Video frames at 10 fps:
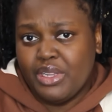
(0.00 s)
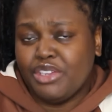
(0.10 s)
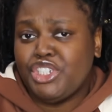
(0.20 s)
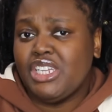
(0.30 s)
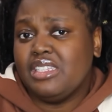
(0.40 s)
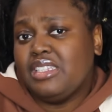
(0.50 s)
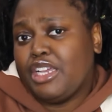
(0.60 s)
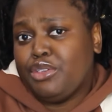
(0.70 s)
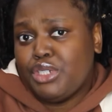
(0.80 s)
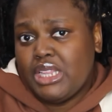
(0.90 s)
Now, she doesn't say
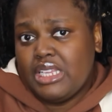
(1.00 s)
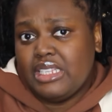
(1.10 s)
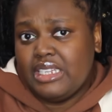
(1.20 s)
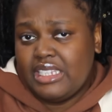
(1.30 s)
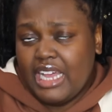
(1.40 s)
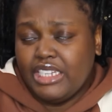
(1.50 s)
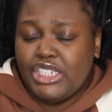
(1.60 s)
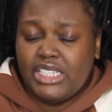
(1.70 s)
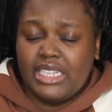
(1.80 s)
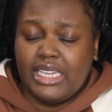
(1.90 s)
who she thinks it is yet. She
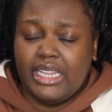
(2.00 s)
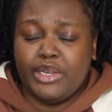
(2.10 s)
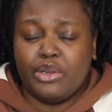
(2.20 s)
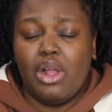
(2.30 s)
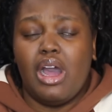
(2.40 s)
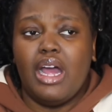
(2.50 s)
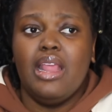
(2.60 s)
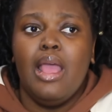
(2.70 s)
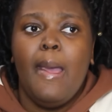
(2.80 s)
says that later on.